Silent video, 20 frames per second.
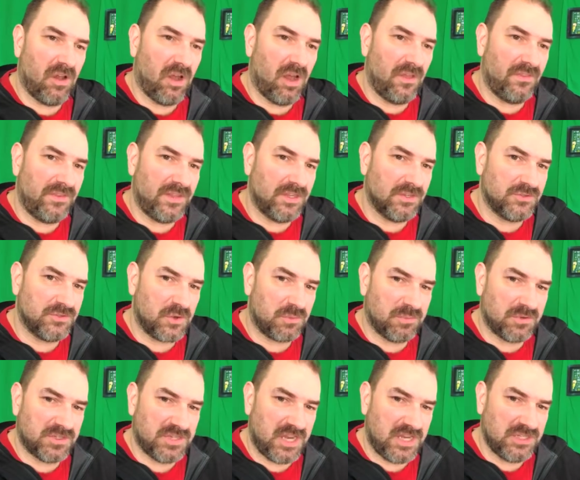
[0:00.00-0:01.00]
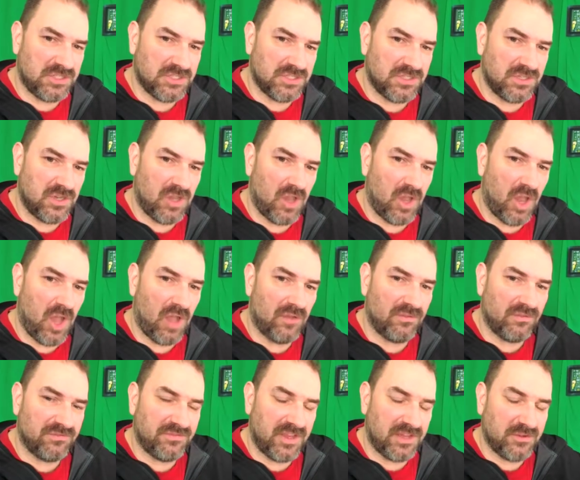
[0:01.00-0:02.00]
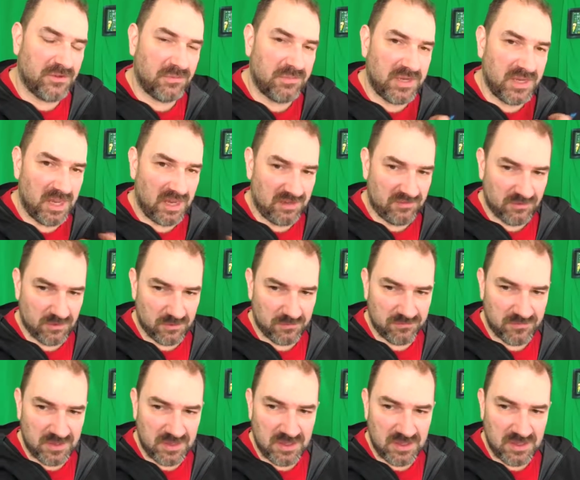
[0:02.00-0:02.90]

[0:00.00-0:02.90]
on the interpretation of offender behavior